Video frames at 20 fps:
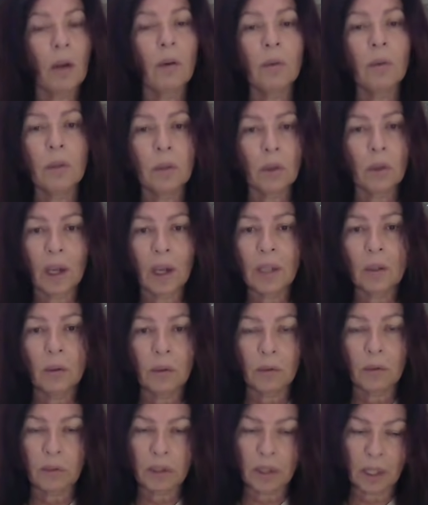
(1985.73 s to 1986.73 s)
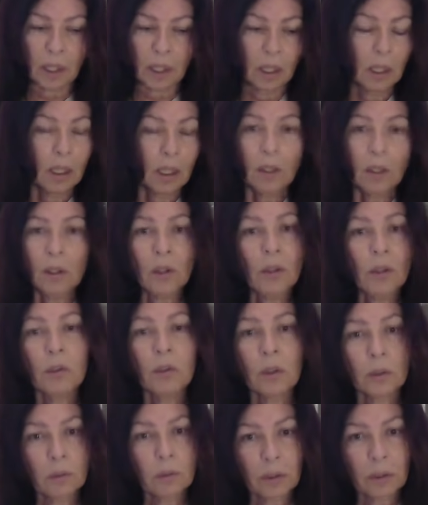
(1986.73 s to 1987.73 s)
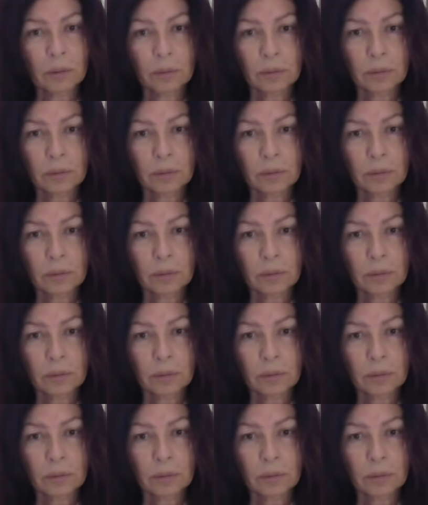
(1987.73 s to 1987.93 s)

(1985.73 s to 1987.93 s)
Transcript: oh, I know everything. No, you don't.